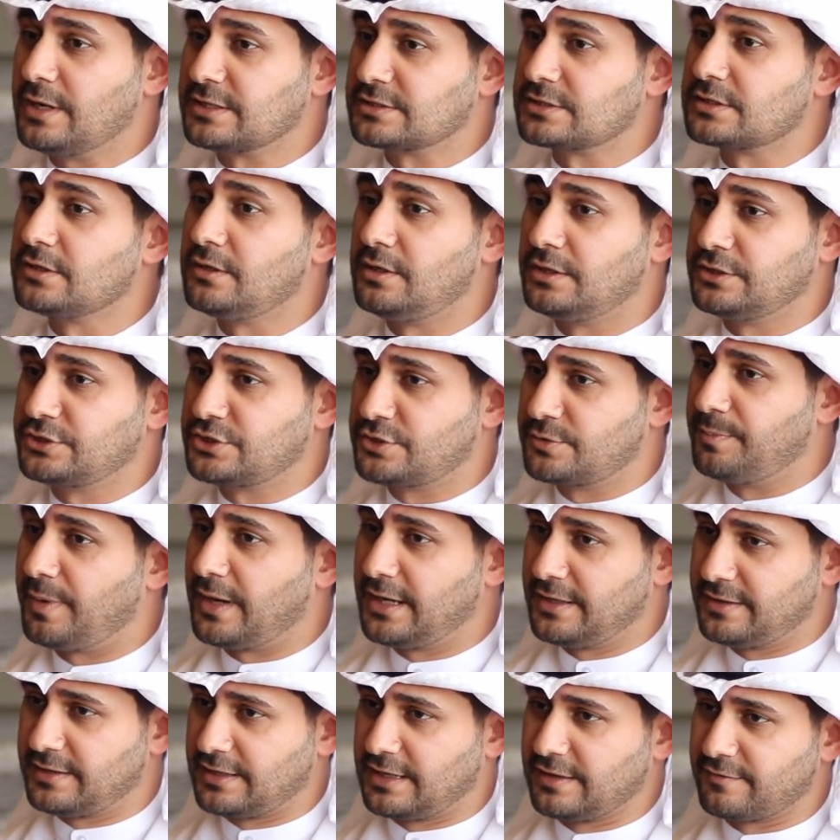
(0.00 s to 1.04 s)
was launched
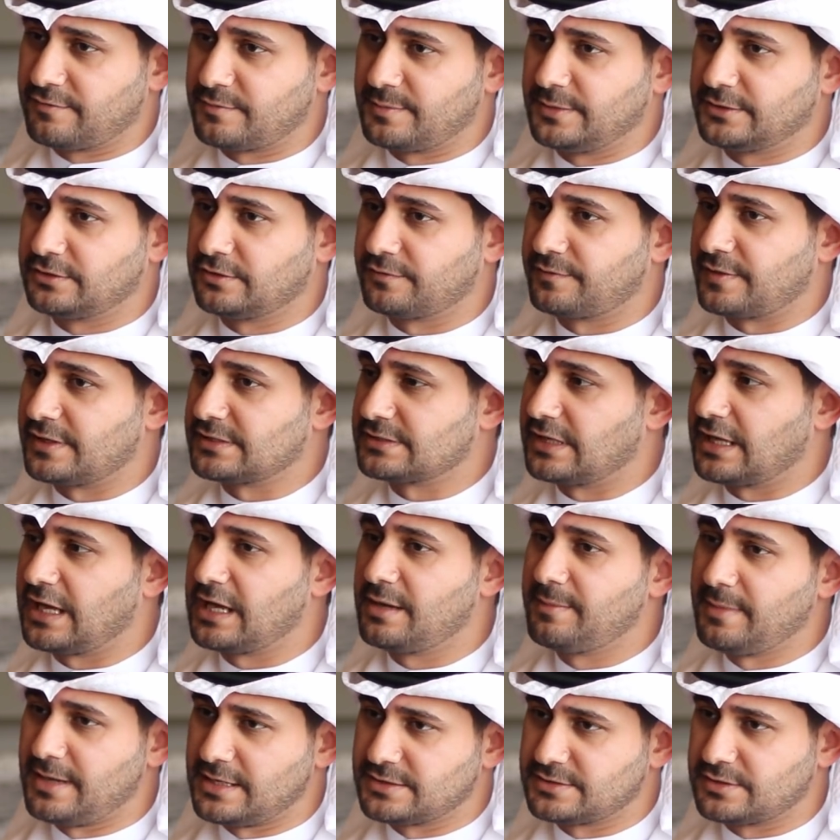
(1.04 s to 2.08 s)
by the government of Ras Al
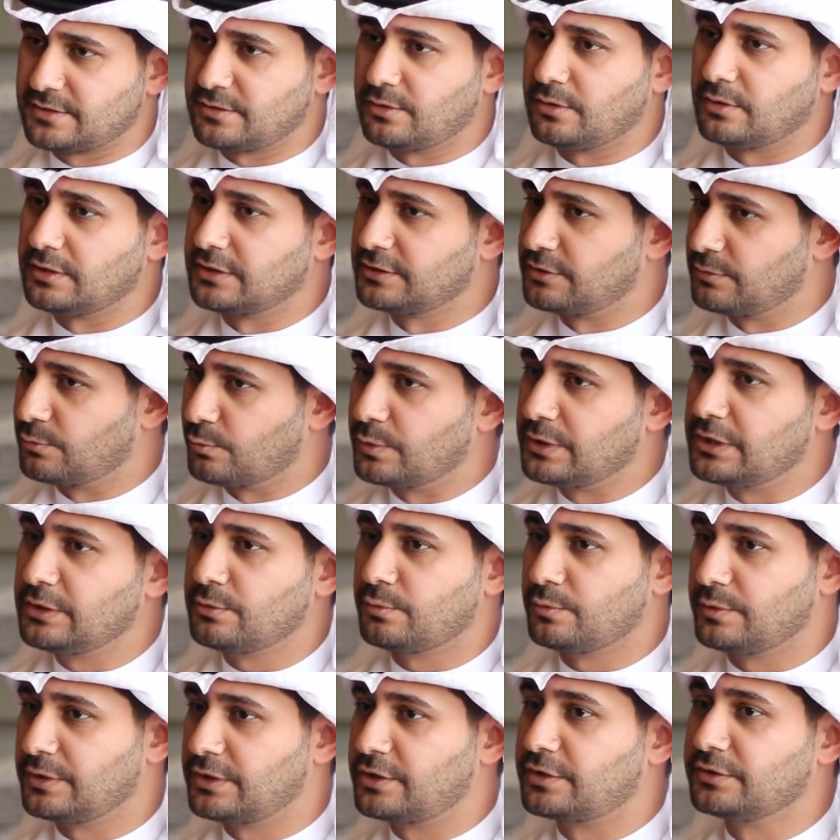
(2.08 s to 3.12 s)
Khaimah, as you call it.
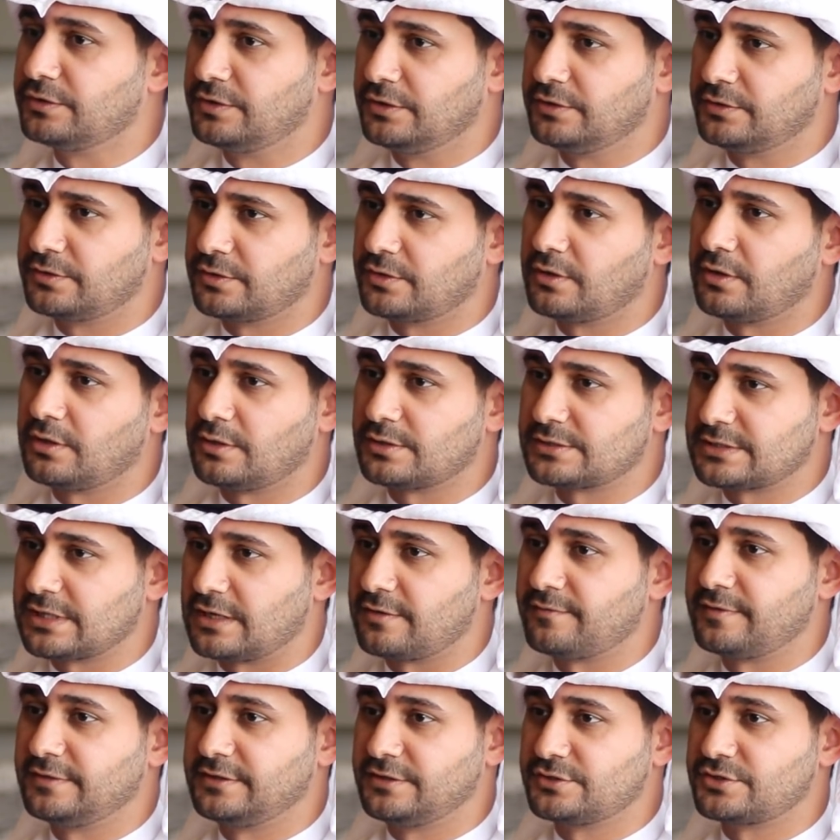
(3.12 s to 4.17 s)
We continue to call
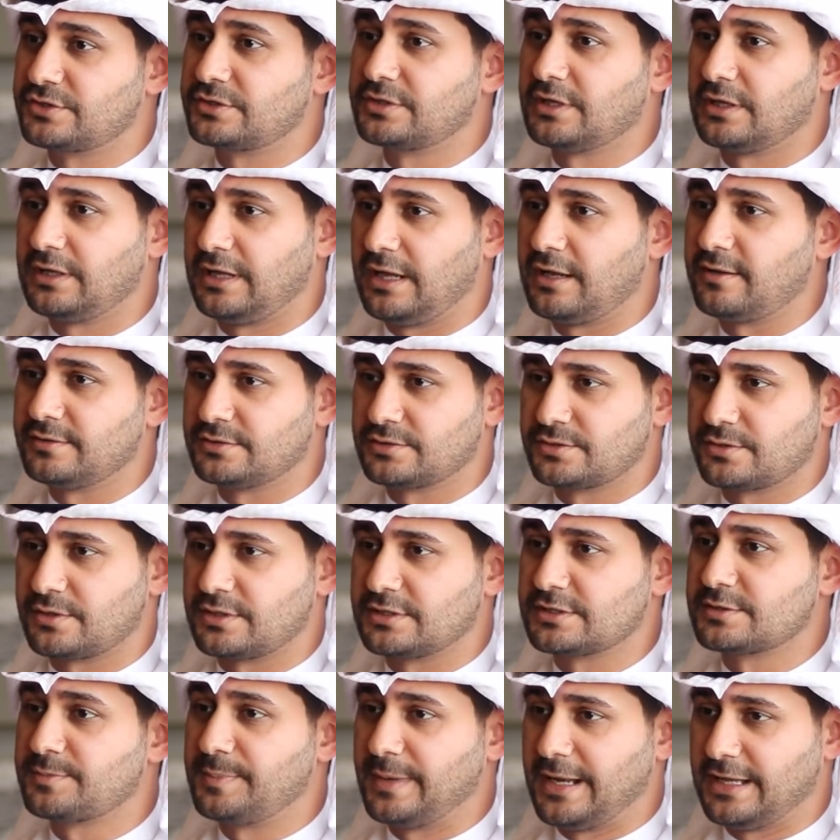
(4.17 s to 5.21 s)
ourselves a digital health
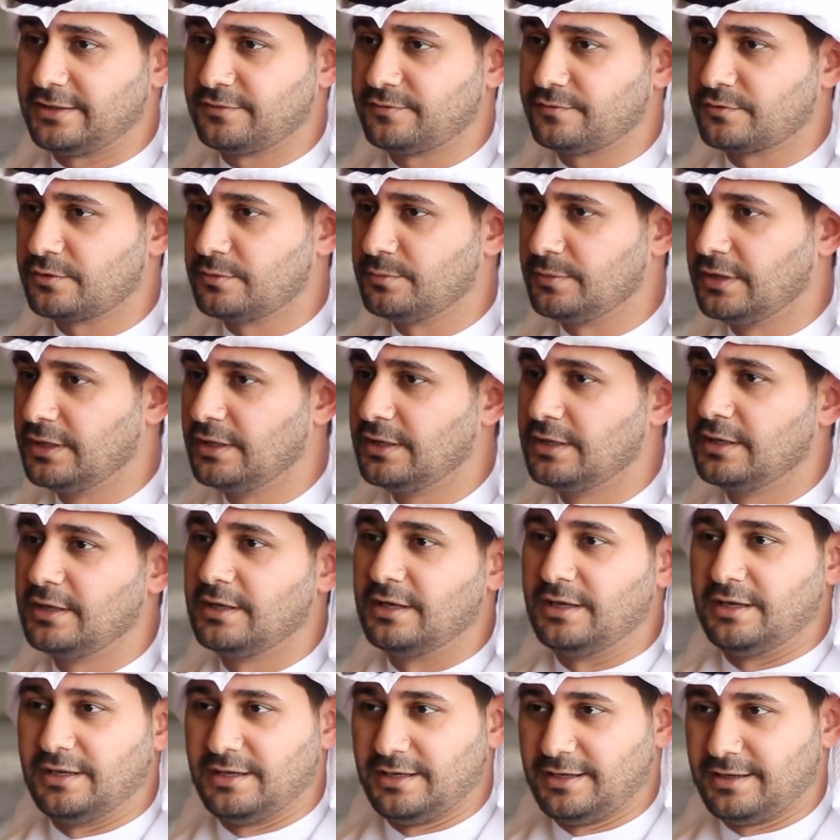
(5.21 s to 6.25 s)
insurance platform.
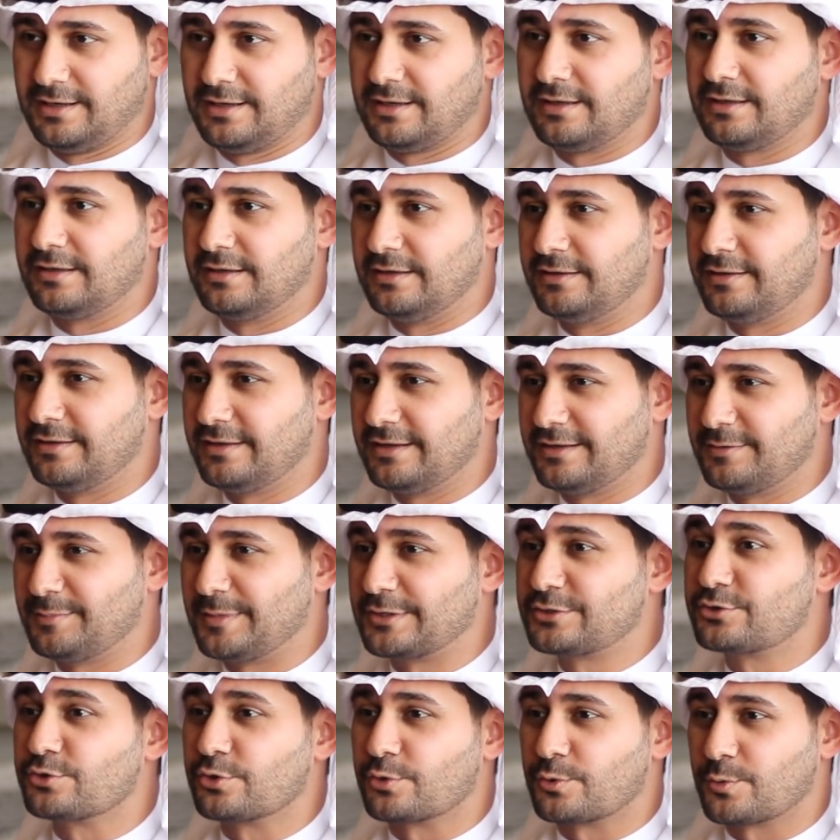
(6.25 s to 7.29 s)
In the
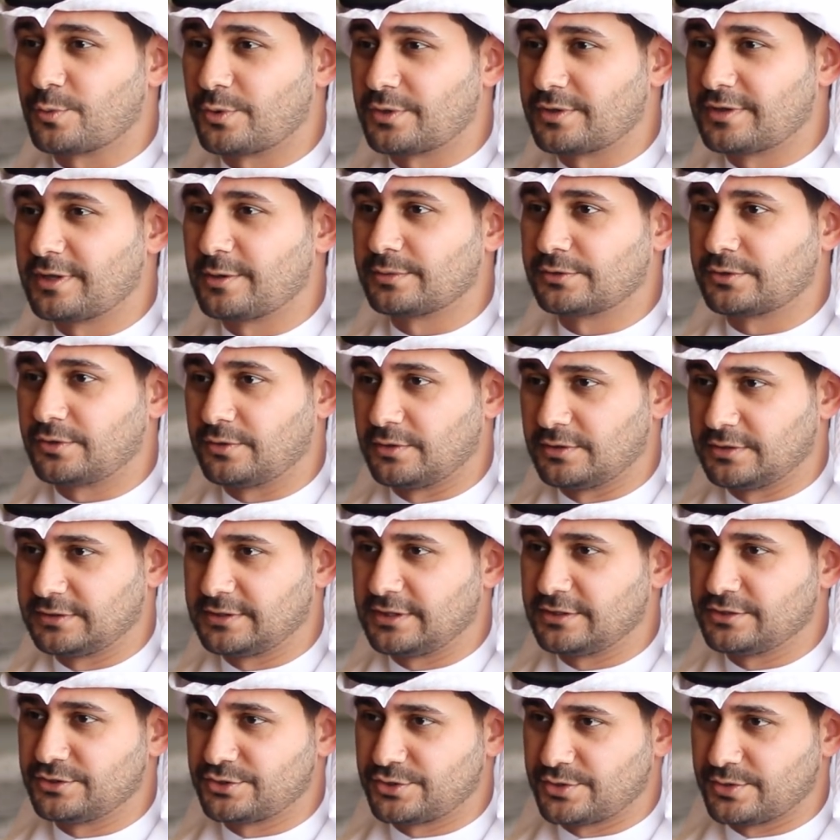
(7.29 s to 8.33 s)
mature world, they would call
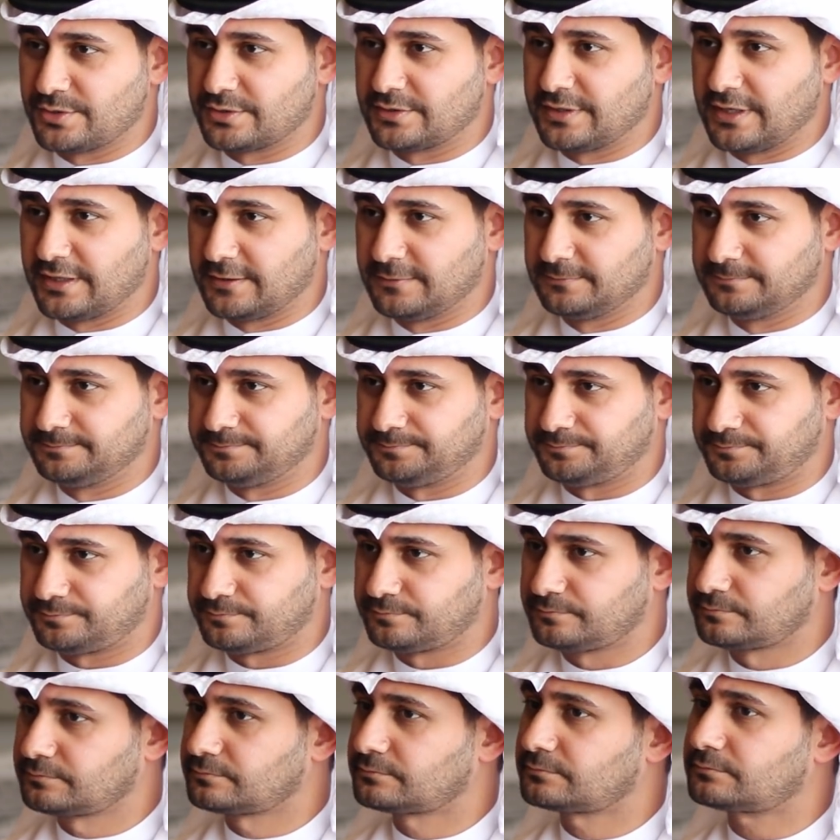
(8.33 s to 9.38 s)
it an insurtech.
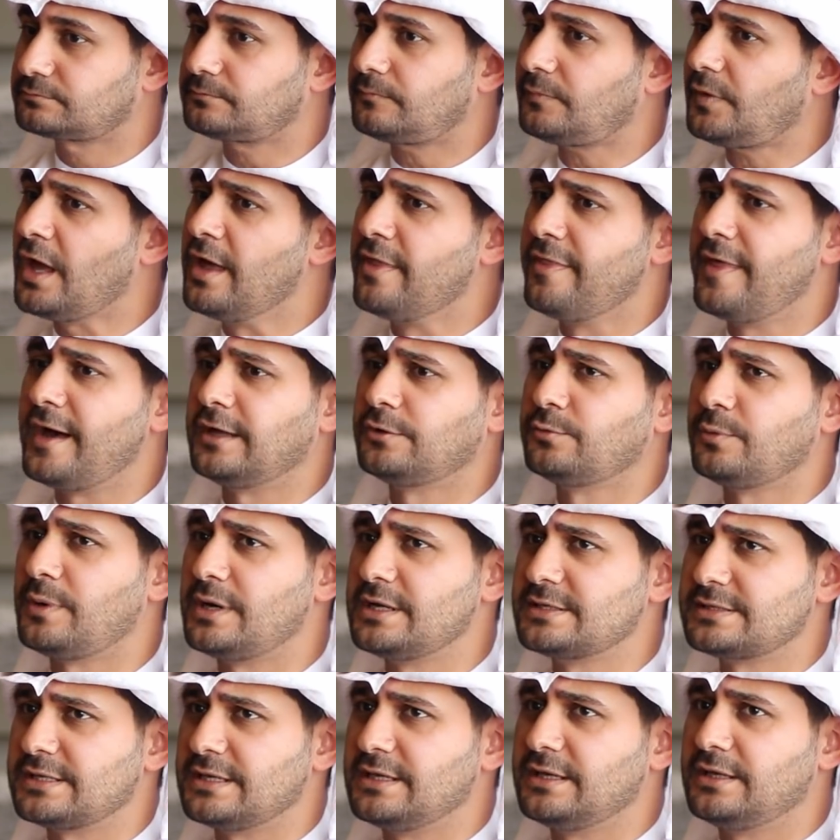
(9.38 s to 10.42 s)
And that
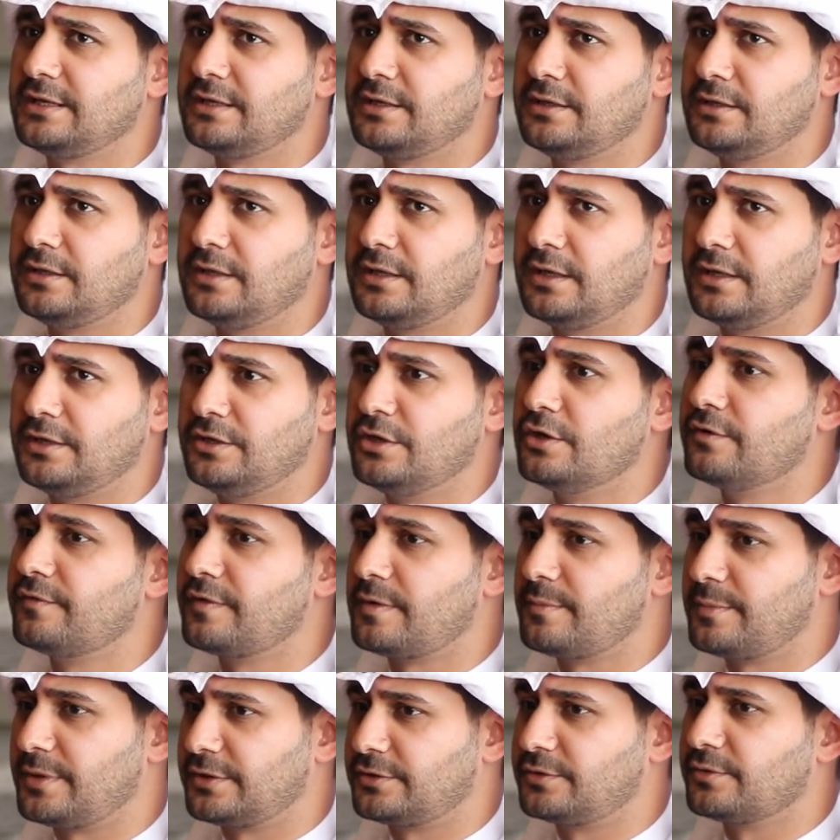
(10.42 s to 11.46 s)
was in November